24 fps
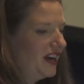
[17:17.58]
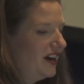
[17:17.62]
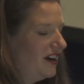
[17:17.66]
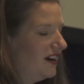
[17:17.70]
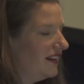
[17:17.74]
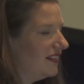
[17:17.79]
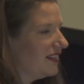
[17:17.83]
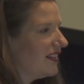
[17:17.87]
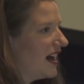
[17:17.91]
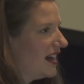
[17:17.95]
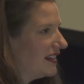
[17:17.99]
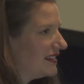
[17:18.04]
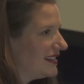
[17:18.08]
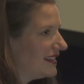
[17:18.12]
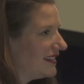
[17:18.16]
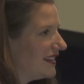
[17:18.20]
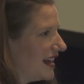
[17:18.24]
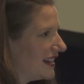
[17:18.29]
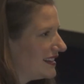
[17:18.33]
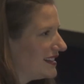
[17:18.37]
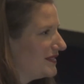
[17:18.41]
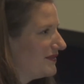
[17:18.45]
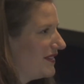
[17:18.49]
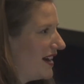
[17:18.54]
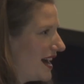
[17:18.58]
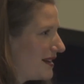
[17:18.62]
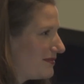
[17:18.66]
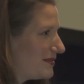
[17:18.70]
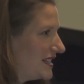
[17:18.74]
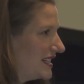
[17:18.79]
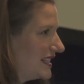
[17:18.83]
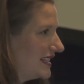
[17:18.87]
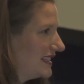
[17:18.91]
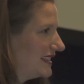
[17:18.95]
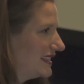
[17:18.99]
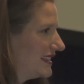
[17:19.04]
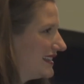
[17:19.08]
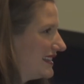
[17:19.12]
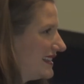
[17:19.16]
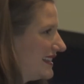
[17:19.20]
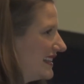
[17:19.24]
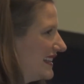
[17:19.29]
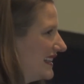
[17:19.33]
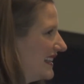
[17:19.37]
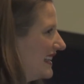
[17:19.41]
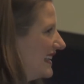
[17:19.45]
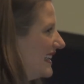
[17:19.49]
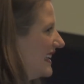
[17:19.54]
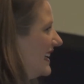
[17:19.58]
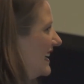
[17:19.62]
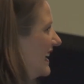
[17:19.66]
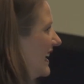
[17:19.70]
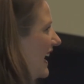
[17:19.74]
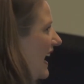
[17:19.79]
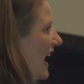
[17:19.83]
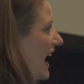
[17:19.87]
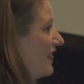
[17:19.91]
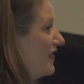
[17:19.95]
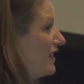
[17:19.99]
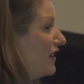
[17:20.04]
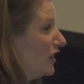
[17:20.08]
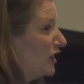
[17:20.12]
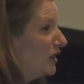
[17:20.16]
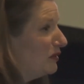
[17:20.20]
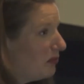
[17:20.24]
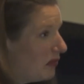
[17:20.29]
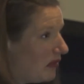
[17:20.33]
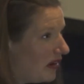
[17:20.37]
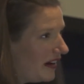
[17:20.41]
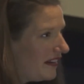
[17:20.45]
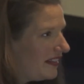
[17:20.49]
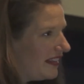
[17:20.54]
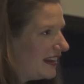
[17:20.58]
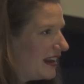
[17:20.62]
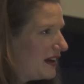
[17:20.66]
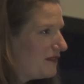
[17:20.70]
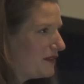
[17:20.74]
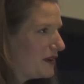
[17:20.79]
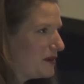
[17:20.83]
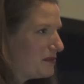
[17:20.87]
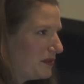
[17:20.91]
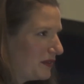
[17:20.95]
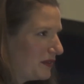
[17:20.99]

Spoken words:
there are lots and lots of options. And there are more than ever